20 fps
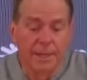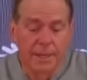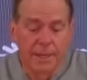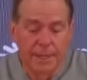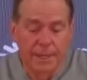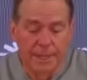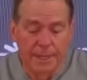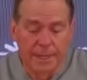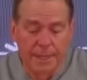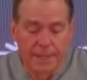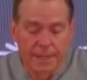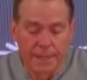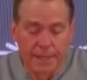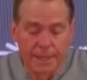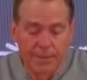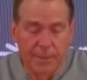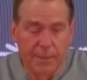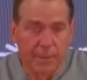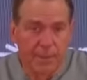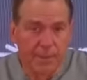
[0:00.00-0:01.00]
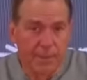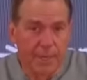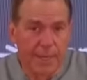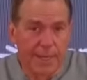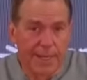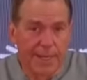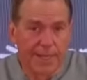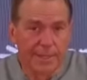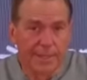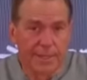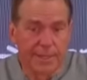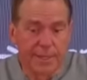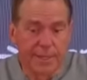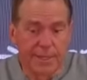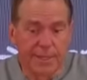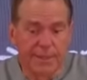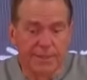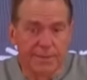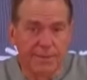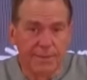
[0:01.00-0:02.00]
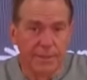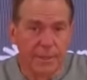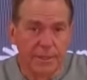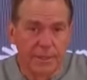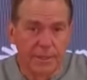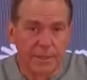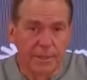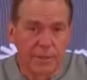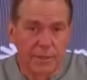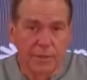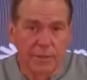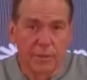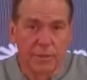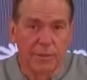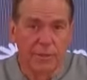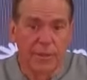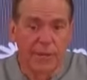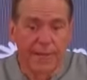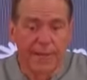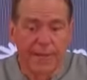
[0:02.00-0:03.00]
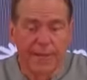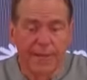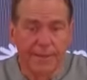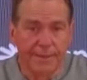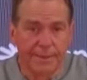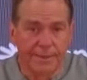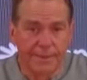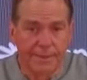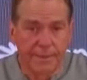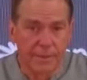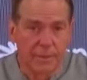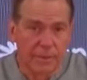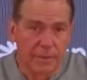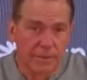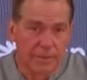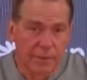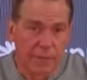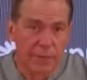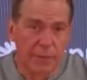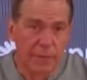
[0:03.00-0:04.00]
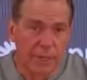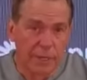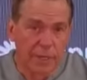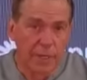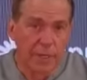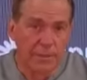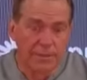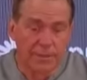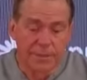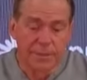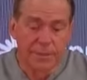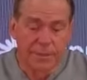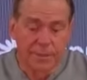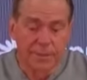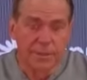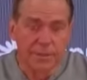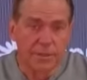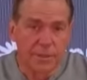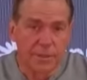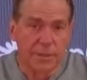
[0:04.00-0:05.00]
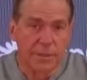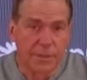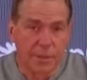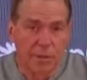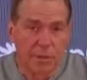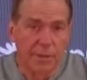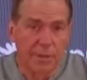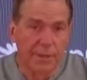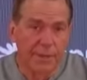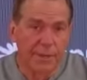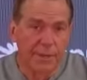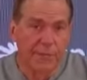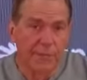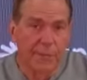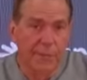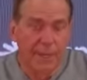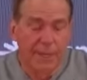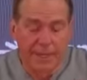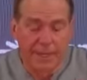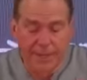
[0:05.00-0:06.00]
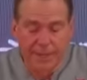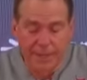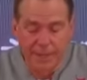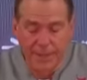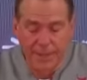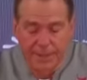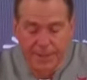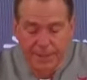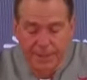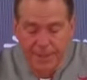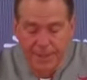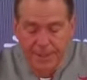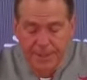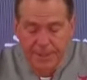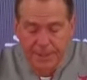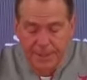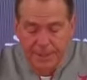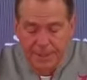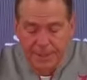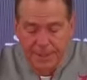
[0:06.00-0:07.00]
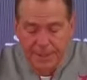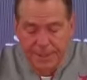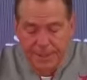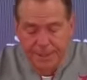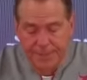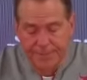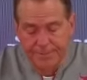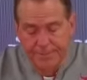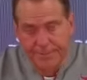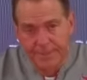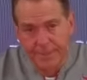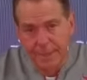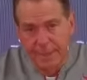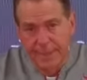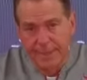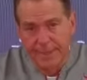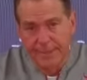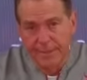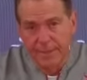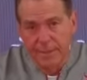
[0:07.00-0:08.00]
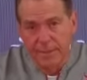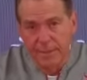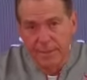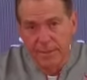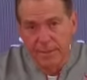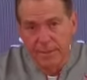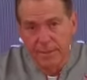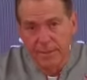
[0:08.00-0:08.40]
and both guys have sort of had a few hiccups, you know, when they've played. But I think,